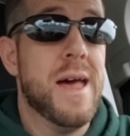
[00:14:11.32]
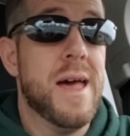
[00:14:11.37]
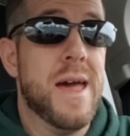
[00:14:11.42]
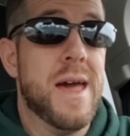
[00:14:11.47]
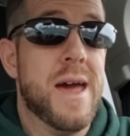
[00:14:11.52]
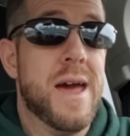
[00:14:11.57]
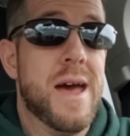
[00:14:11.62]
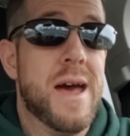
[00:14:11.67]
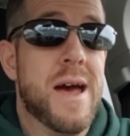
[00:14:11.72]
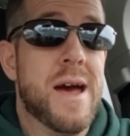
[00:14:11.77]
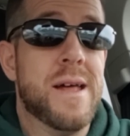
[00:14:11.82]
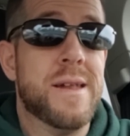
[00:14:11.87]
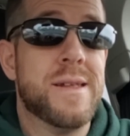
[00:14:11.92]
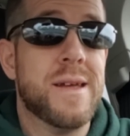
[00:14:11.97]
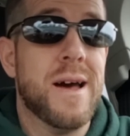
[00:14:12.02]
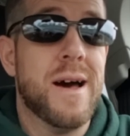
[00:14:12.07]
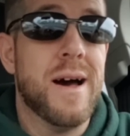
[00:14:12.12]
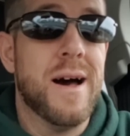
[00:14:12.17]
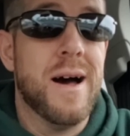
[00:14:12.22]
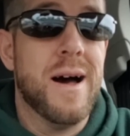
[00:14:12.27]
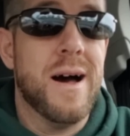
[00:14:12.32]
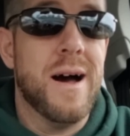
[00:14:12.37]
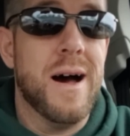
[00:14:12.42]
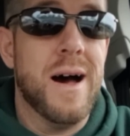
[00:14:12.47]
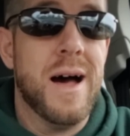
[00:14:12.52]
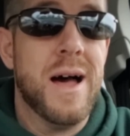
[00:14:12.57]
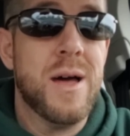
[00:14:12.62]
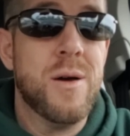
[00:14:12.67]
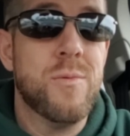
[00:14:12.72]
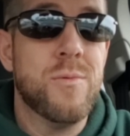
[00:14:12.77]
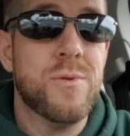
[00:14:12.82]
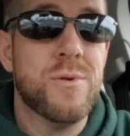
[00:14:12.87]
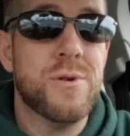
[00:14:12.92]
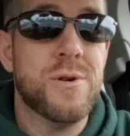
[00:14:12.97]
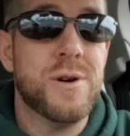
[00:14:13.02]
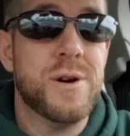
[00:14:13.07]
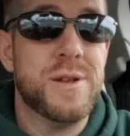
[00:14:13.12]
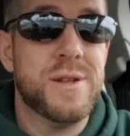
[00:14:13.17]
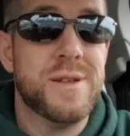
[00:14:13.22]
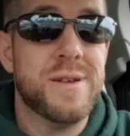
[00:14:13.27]
and I
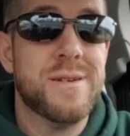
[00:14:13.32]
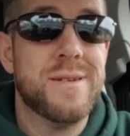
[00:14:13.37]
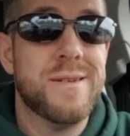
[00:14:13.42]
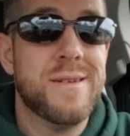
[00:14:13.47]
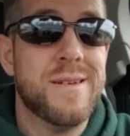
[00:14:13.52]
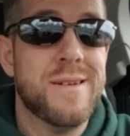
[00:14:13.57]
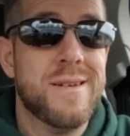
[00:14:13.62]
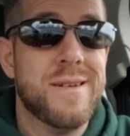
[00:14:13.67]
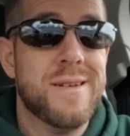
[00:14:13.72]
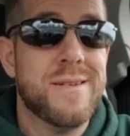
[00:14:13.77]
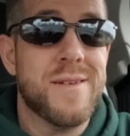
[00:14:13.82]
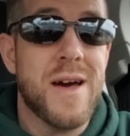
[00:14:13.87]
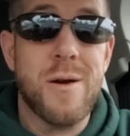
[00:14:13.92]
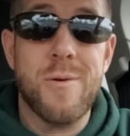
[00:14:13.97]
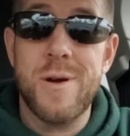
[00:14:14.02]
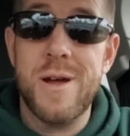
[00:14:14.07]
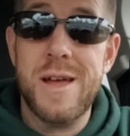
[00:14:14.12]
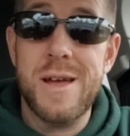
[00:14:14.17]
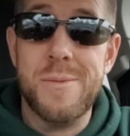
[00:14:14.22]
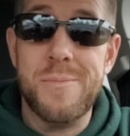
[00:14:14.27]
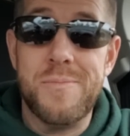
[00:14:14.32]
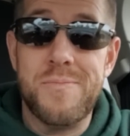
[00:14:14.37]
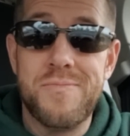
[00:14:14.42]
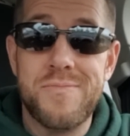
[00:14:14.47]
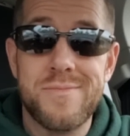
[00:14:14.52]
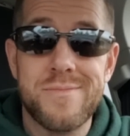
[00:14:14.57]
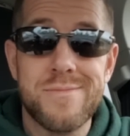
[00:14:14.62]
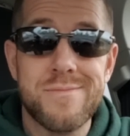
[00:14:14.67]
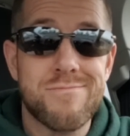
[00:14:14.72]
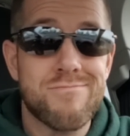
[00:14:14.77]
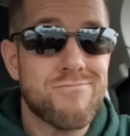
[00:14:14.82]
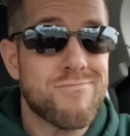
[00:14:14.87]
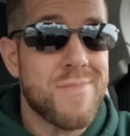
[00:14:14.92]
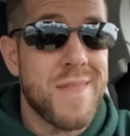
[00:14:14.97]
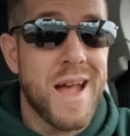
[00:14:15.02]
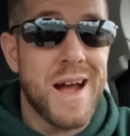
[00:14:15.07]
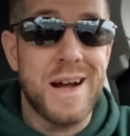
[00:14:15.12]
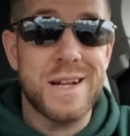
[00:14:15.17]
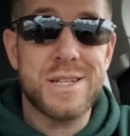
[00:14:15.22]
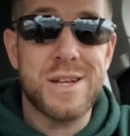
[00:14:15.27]
would, if I were him,
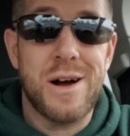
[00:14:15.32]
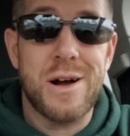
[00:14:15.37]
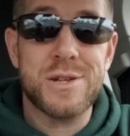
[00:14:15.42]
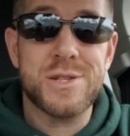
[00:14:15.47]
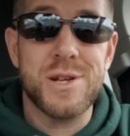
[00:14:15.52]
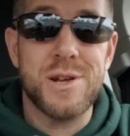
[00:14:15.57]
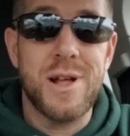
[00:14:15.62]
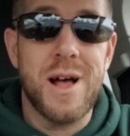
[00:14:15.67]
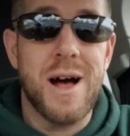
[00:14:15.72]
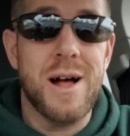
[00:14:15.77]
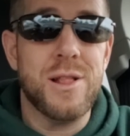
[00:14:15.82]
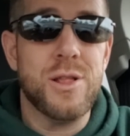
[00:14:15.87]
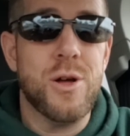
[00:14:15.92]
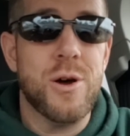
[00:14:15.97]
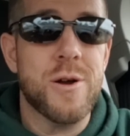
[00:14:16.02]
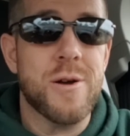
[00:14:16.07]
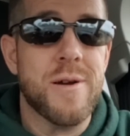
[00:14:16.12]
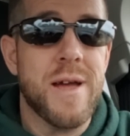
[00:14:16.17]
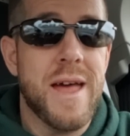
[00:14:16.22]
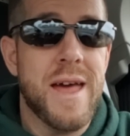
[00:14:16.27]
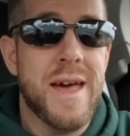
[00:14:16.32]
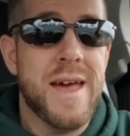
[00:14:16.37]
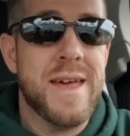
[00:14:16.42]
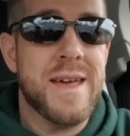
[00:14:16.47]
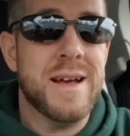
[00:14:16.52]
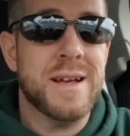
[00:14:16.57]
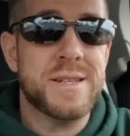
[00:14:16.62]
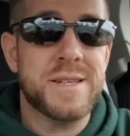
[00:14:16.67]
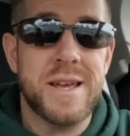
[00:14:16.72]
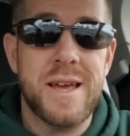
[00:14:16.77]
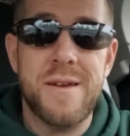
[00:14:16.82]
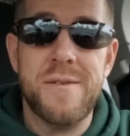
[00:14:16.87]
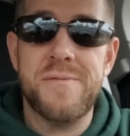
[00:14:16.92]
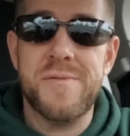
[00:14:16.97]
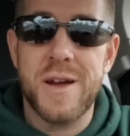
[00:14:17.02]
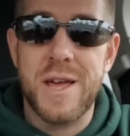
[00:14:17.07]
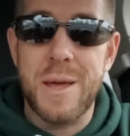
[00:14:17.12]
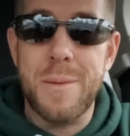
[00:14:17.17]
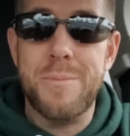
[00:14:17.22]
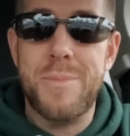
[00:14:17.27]
I'd talk to a lawyer
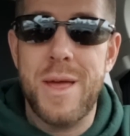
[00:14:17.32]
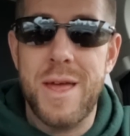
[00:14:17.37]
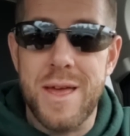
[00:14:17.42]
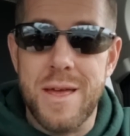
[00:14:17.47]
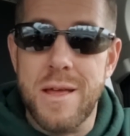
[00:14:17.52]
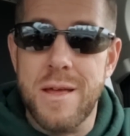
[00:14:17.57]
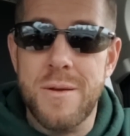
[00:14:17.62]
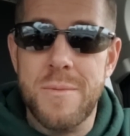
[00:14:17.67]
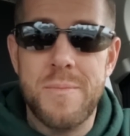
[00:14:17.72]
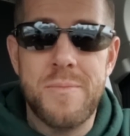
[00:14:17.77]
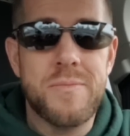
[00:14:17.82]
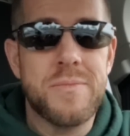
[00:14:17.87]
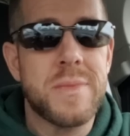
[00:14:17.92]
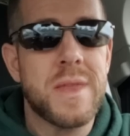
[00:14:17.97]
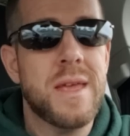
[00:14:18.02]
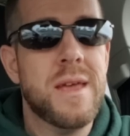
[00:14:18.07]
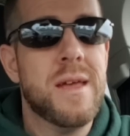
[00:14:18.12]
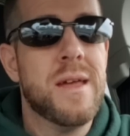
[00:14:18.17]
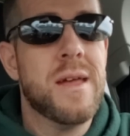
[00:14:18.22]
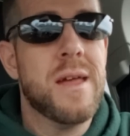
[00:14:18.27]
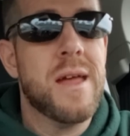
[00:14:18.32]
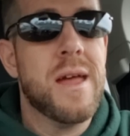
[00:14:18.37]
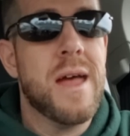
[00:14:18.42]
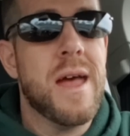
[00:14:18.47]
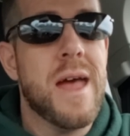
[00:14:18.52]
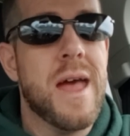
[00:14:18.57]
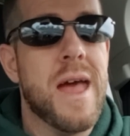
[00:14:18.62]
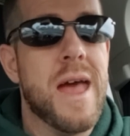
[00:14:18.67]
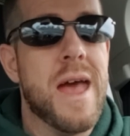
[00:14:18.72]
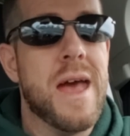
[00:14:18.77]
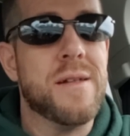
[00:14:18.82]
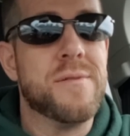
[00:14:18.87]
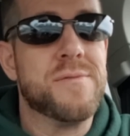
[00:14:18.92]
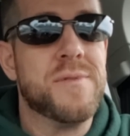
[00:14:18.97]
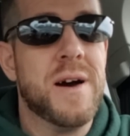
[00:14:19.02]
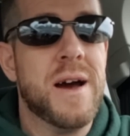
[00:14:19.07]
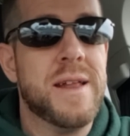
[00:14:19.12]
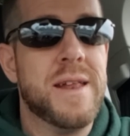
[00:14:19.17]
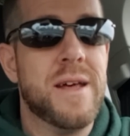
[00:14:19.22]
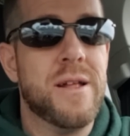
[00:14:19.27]
ASAP, and
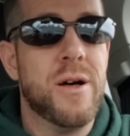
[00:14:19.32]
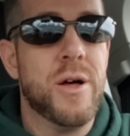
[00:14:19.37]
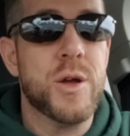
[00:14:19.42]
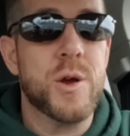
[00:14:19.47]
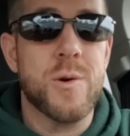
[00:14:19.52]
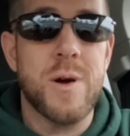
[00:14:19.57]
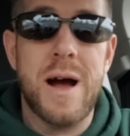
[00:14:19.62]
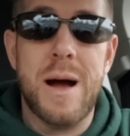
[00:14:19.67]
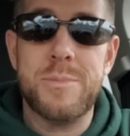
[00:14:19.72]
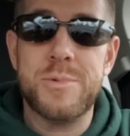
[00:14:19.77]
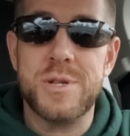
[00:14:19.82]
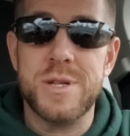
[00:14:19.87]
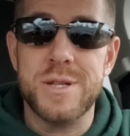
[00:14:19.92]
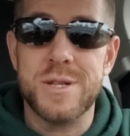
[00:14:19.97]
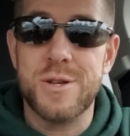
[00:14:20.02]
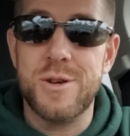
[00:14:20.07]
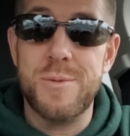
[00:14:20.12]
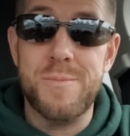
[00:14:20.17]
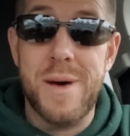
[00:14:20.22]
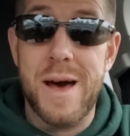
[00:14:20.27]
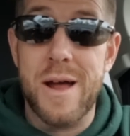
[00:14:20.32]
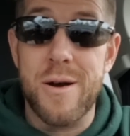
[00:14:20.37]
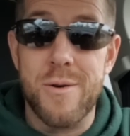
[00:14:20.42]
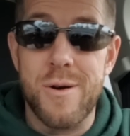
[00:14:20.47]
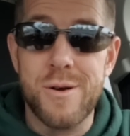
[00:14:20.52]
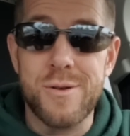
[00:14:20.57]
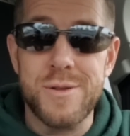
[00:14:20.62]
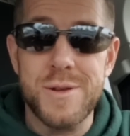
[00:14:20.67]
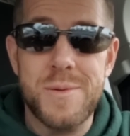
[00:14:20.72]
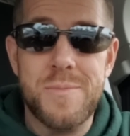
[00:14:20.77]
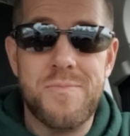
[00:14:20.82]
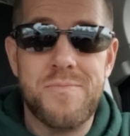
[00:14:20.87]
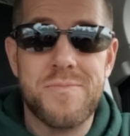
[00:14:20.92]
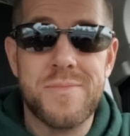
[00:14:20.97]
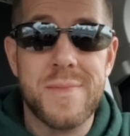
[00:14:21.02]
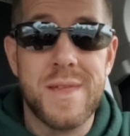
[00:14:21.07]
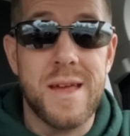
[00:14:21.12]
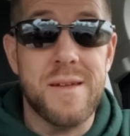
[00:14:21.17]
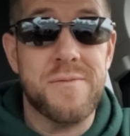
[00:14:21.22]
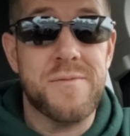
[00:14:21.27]
find out all your options, good, bad, or ugly.
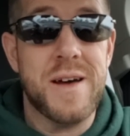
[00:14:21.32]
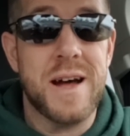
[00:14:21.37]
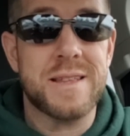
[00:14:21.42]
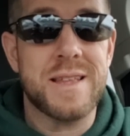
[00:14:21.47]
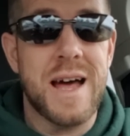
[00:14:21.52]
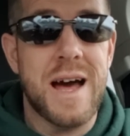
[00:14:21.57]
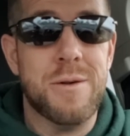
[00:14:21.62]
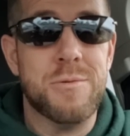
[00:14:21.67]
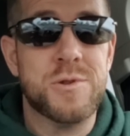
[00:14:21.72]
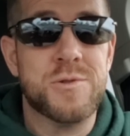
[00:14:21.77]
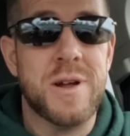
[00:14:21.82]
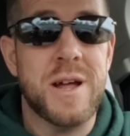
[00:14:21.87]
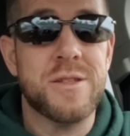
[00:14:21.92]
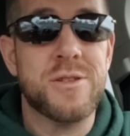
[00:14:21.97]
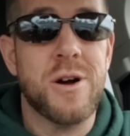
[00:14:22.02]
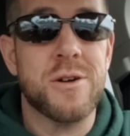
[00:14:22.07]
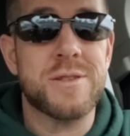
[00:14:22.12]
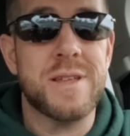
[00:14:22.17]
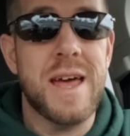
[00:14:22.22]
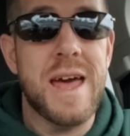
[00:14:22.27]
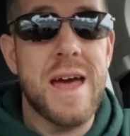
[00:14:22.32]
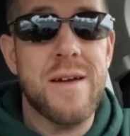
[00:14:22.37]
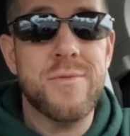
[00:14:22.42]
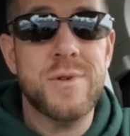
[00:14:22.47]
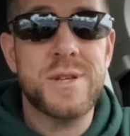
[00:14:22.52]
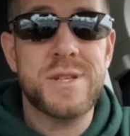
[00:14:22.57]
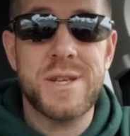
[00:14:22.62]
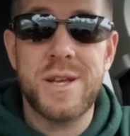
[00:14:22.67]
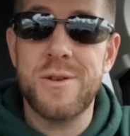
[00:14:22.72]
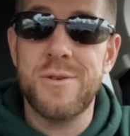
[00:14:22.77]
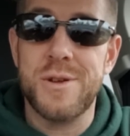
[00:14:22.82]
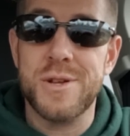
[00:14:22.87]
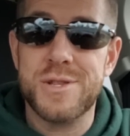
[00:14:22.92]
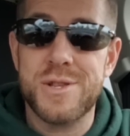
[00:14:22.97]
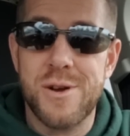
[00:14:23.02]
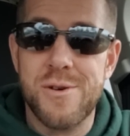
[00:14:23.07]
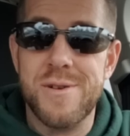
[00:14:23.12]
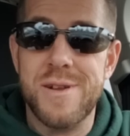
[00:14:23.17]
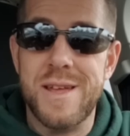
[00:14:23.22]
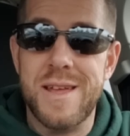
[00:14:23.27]
In fact, I would try to talk to every single
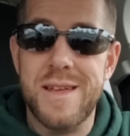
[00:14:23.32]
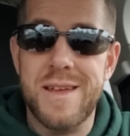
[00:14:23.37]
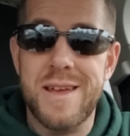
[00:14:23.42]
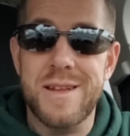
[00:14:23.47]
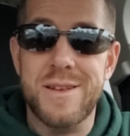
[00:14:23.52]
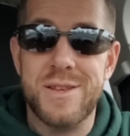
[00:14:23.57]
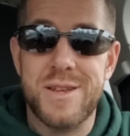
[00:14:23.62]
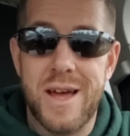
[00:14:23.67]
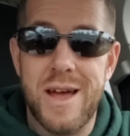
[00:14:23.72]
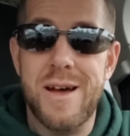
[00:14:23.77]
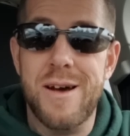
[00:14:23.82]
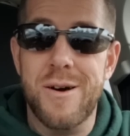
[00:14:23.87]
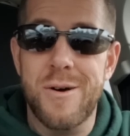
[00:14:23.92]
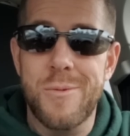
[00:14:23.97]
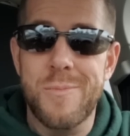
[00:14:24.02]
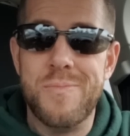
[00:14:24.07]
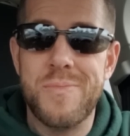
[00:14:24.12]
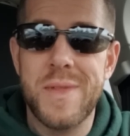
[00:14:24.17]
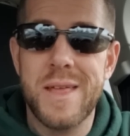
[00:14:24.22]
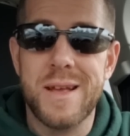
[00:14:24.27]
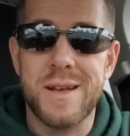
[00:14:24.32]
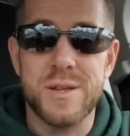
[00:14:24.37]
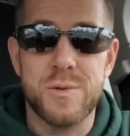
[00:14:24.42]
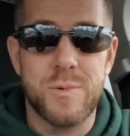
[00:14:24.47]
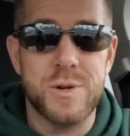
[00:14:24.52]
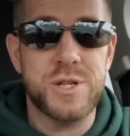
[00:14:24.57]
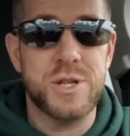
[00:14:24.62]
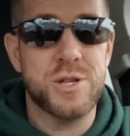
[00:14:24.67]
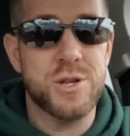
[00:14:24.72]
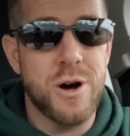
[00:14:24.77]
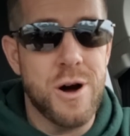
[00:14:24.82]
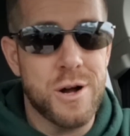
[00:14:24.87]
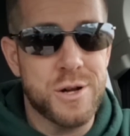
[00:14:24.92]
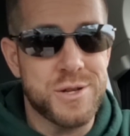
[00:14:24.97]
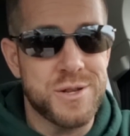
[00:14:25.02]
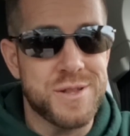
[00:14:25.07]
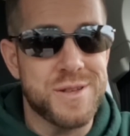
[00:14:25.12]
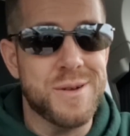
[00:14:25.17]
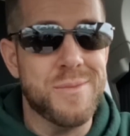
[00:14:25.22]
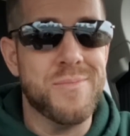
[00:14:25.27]
attorney in town, because once you talk
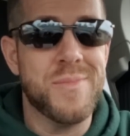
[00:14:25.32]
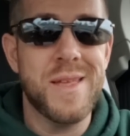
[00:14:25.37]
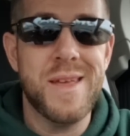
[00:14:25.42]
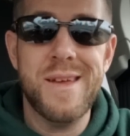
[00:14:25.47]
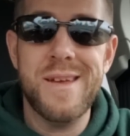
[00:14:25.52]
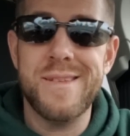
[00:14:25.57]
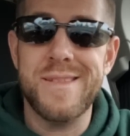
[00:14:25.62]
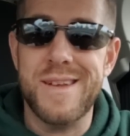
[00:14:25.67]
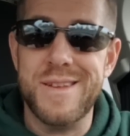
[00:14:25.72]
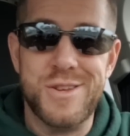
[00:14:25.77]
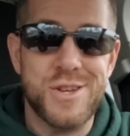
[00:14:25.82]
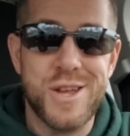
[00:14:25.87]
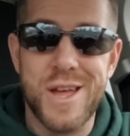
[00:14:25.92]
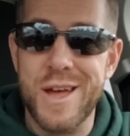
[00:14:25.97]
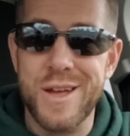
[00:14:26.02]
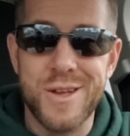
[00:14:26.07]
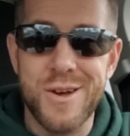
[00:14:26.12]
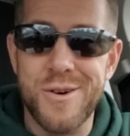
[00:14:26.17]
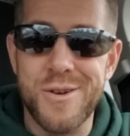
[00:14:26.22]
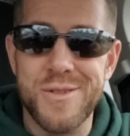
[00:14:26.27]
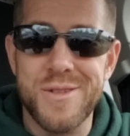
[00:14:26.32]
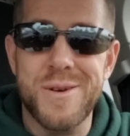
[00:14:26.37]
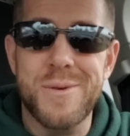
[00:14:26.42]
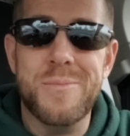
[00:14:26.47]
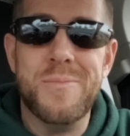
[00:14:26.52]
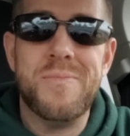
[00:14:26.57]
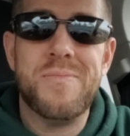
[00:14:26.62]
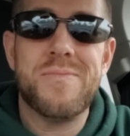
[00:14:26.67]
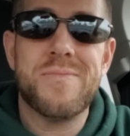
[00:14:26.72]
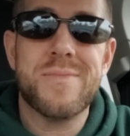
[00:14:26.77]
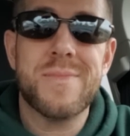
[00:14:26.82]
to them, then she can't go to them,